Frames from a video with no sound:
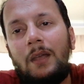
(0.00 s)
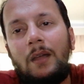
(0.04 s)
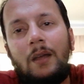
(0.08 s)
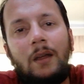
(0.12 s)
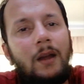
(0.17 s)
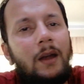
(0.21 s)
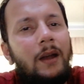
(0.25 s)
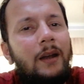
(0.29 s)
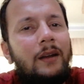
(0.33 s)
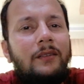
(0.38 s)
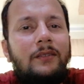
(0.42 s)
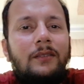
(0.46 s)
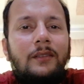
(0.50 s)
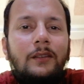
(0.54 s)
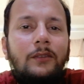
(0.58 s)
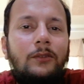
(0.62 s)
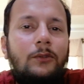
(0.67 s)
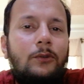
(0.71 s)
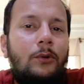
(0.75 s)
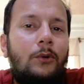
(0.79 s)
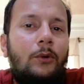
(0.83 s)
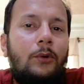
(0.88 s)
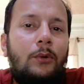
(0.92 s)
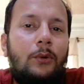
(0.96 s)
hits the
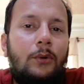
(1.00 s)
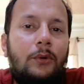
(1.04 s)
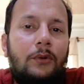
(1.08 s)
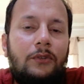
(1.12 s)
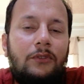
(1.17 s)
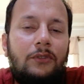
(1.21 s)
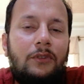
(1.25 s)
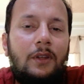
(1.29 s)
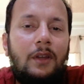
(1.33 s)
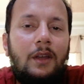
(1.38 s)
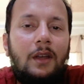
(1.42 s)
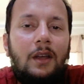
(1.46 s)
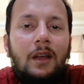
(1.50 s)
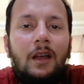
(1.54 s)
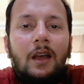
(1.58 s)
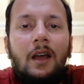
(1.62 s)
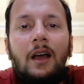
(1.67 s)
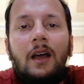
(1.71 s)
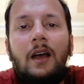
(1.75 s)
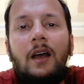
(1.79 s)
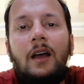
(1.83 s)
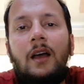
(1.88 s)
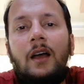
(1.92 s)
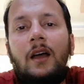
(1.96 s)
stores,
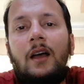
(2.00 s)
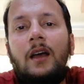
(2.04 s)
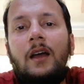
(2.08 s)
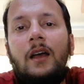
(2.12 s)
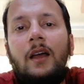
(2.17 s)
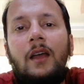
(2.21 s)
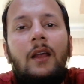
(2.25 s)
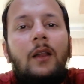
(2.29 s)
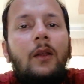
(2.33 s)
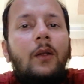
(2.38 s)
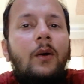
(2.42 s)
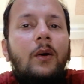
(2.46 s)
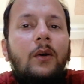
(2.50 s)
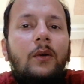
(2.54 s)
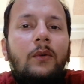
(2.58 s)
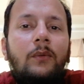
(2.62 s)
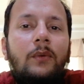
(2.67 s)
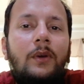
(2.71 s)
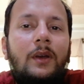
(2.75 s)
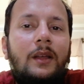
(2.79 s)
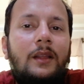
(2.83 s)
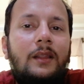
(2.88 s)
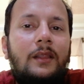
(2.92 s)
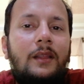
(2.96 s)
along
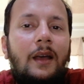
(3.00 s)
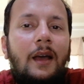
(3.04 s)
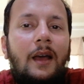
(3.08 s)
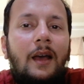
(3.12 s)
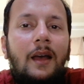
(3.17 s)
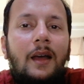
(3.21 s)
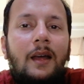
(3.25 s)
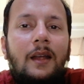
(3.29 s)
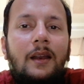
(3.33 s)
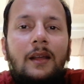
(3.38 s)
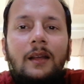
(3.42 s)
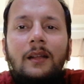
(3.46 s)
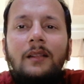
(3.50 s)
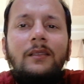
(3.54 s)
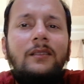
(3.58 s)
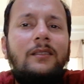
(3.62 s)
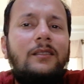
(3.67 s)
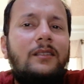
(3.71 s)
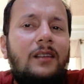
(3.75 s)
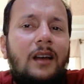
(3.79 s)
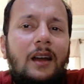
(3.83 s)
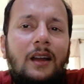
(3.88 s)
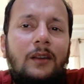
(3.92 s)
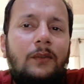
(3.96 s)
with an
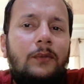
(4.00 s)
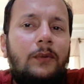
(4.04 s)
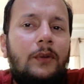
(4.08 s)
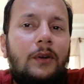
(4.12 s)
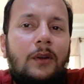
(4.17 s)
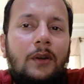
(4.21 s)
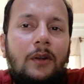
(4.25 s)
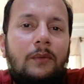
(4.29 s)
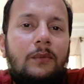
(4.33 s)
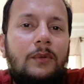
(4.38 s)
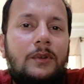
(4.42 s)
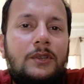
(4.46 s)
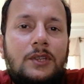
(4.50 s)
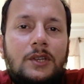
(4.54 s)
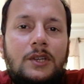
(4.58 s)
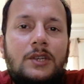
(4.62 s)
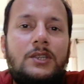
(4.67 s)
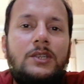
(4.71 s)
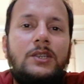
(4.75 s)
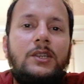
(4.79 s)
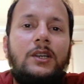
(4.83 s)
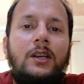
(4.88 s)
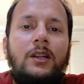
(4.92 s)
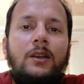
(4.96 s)
insightful
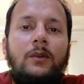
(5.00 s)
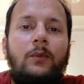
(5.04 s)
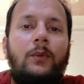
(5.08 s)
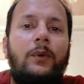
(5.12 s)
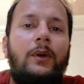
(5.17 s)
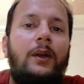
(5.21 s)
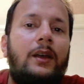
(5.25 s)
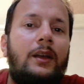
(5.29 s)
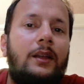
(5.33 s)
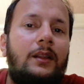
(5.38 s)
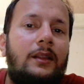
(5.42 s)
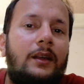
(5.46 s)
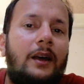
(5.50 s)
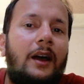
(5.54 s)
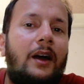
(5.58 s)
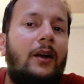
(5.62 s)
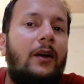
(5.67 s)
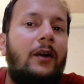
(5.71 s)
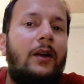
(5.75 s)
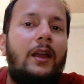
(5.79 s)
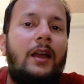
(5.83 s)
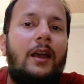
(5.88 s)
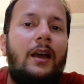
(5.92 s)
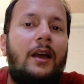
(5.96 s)
conversation with
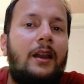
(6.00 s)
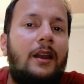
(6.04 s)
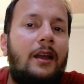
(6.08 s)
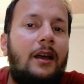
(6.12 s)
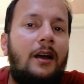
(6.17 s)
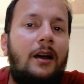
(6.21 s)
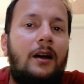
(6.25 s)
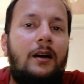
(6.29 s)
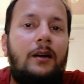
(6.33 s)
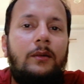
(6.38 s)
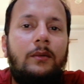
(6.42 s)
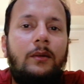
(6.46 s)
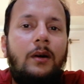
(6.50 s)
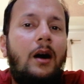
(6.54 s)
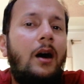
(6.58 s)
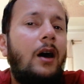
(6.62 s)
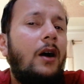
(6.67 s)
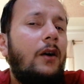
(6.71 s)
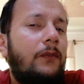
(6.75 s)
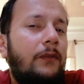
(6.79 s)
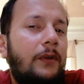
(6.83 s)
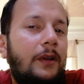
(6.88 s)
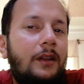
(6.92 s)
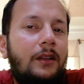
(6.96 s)
Arianna
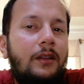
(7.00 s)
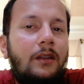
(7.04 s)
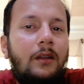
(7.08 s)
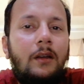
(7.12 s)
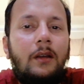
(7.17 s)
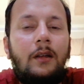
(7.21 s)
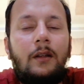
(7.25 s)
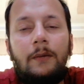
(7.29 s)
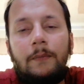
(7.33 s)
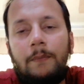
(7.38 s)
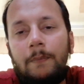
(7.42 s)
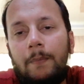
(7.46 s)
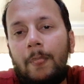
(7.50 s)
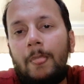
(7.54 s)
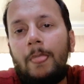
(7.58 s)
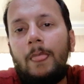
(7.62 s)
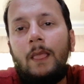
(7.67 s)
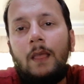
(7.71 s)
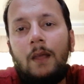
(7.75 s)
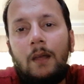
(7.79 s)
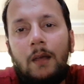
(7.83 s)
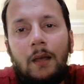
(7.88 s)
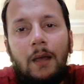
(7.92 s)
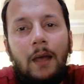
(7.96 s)
Huffington
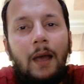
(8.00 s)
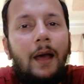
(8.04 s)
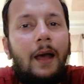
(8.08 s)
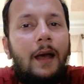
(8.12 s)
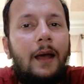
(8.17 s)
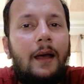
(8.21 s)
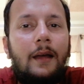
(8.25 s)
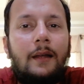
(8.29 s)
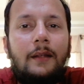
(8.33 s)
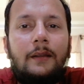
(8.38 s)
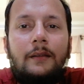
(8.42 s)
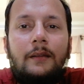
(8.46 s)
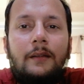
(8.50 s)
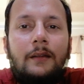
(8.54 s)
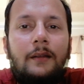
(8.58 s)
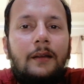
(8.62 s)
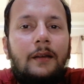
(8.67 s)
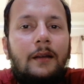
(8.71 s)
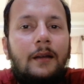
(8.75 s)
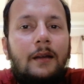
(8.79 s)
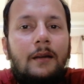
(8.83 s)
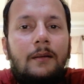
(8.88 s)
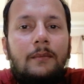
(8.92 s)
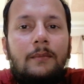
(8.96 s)

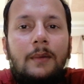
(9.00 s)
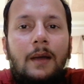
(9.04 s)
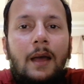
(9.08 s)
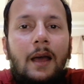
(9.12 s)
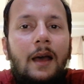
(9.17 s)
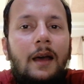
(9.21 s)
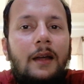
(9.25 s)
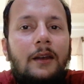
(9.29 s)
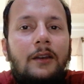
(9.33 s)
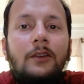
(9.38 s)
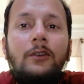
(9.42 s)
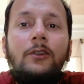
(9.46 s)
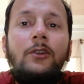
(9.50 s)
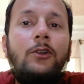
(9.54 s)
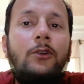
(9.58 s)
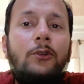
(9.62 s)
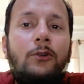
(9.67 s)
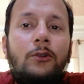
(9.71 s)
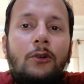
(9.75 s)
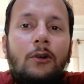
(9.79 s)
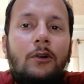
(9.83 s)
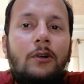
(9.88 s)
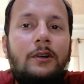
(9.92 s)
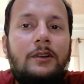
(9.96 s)
at New
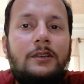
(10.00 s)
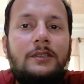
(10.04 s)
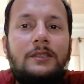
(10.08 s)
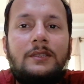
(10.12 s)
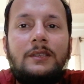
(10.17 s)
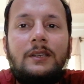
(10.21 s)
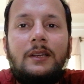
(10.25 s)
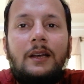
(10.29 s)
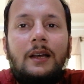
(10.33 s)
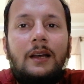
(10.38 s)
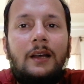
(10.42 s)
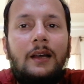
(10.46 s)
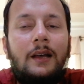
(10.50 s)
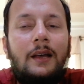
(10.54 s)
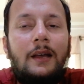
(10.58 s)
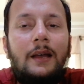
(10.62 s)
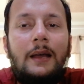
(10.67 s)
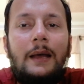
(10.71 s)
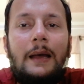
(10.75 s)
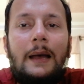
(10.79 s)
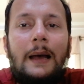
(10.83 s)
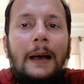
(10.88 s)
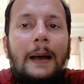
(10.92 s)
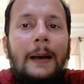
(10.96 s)
York's
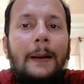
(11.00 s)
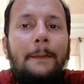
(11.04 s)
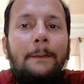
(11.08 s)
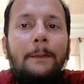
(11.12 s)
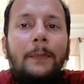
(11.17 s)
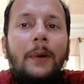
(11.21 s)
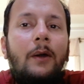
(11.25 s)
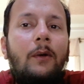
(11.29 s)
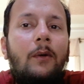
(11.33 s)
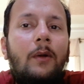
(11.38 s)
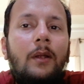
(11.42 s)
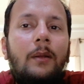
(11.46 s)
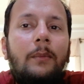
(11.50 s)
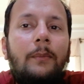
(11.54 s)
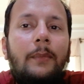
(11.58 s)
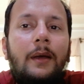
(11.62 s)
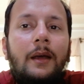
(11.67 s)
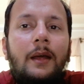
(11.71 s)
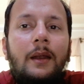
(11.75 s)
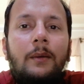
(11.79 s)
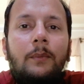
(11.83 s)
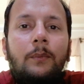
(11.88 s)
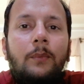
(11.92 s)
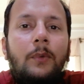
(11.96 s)

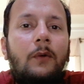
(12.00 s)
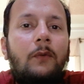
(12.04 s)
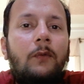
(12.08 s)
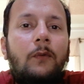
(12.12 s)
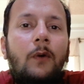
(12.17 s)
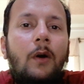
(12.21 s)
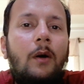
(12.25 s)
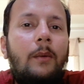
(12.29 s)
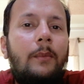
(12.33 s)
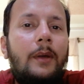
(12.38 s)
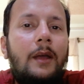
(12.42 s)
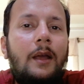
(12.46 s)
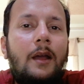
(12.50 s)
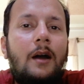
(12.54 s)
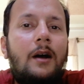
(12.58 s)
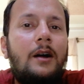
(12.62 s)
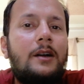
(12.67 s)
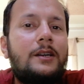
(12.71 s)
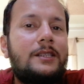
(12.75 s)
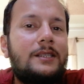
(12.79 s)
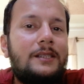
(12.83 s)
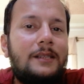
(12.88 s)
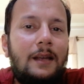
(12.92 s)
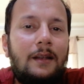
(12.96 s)
Perelman Performing
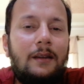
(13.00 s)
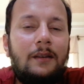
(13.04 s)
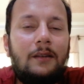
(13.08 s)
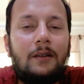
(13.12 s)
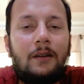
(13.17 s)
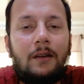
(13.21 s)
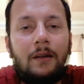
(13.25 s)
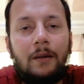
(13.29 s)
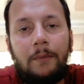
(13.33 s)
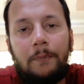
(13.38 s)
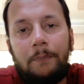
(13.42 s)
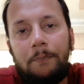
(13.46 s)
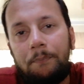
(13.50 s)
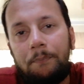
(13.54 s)
Arts Center.